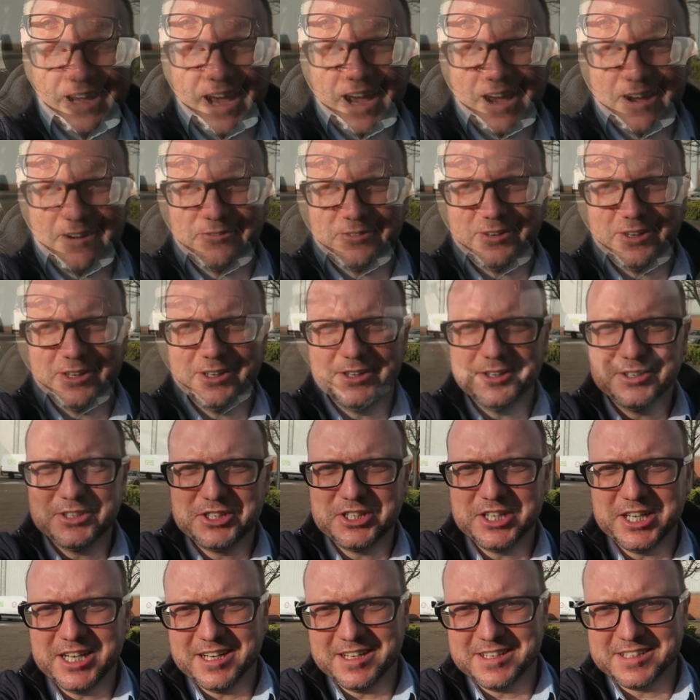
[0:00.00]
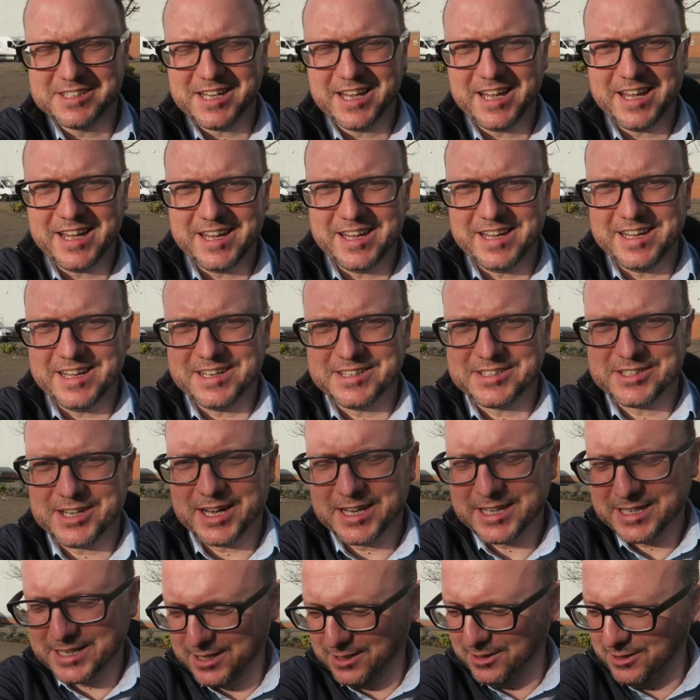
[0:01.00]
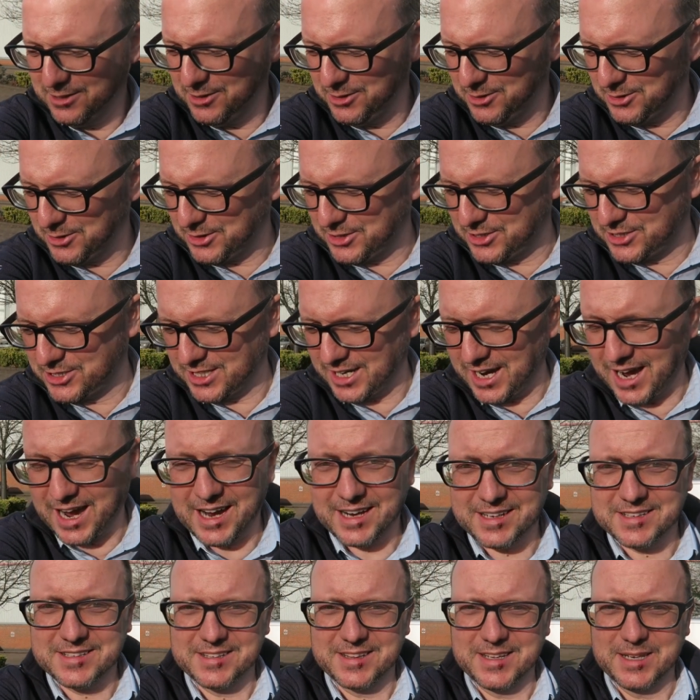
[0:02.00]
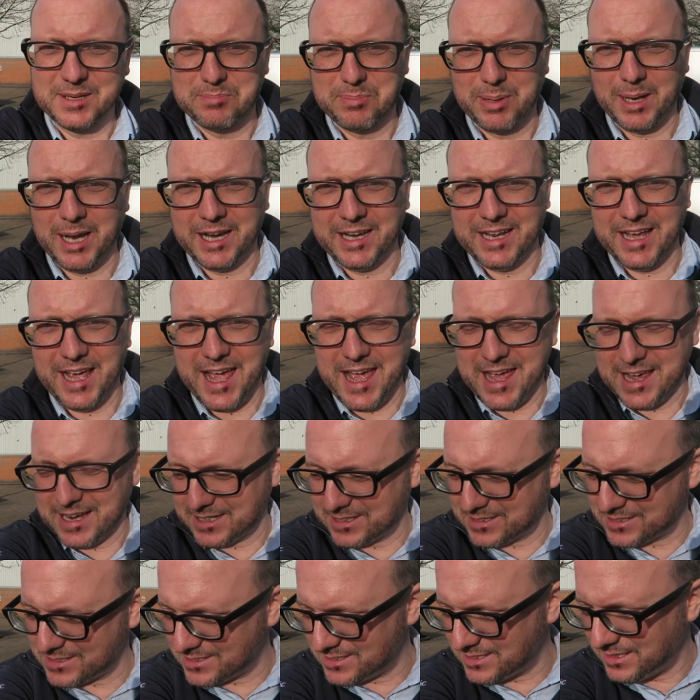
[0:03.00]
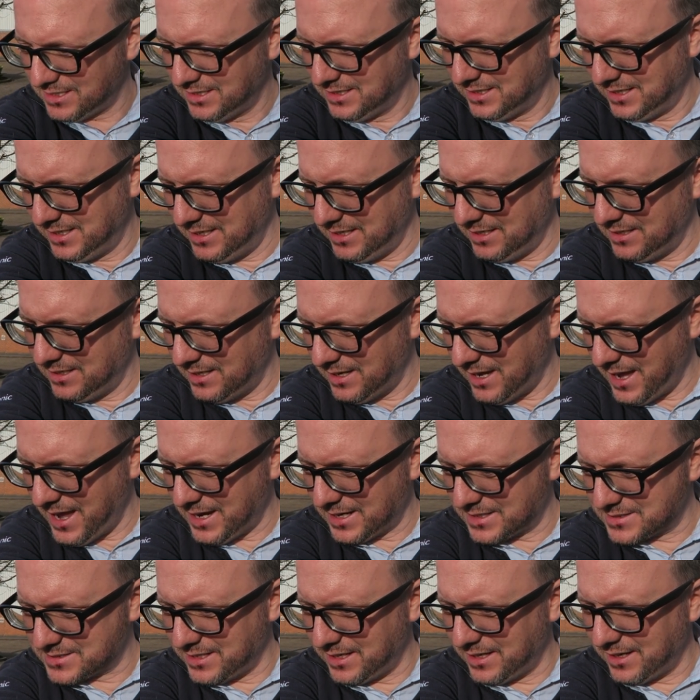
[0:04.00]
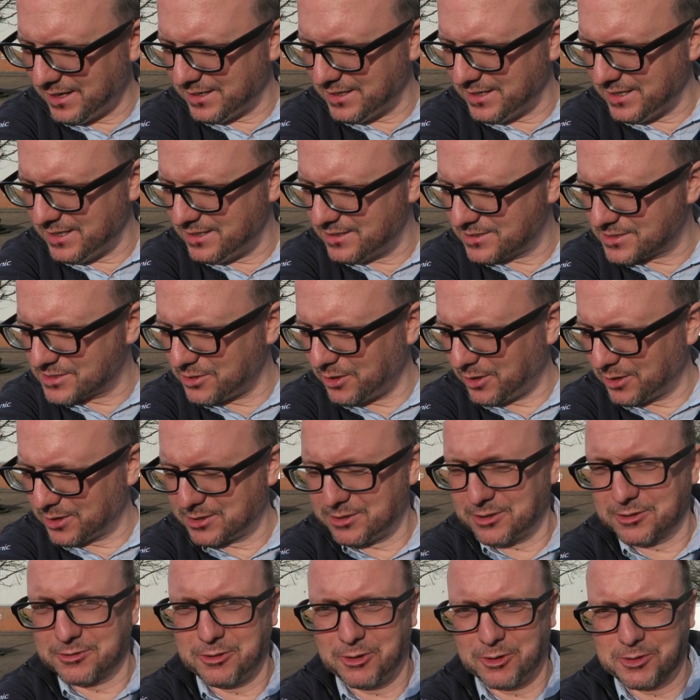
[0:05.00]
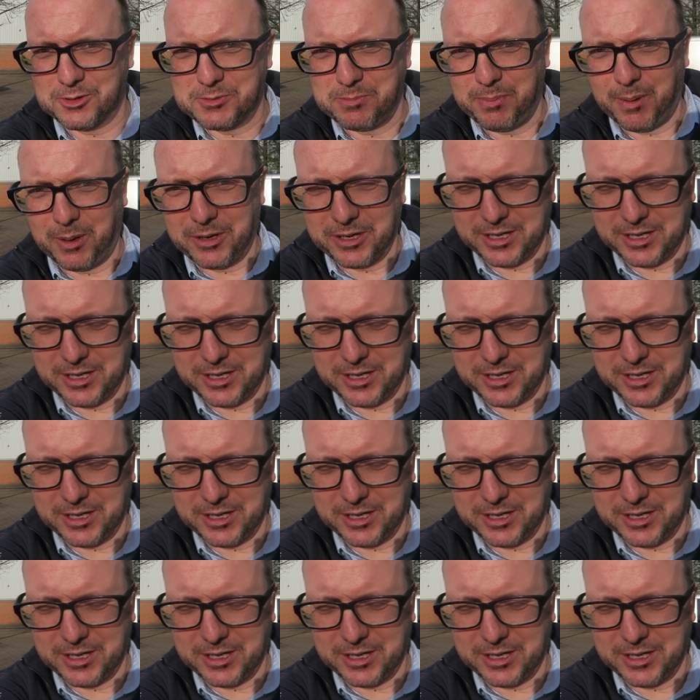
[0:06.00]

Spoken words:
I have her, she is here. Take a look at the Planet X XLA cyclocross